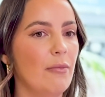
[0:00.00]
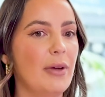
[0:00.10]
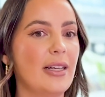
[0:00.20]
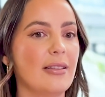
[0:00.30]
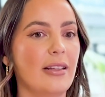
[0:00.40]

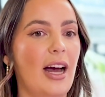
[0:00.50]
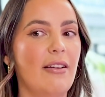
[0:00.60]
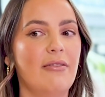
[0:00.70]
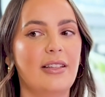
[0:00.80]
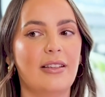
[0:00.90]
Because
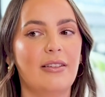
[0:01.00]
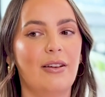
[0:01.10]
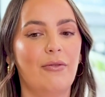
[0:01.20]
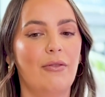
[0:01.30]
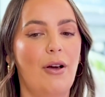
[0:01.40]
life isn't
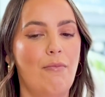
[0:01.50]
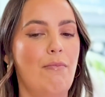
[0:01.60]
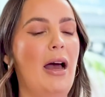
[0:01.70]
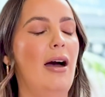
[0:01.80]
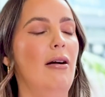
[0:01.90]

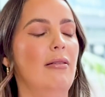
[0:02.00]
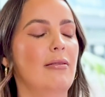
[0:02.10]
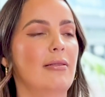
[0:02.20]
about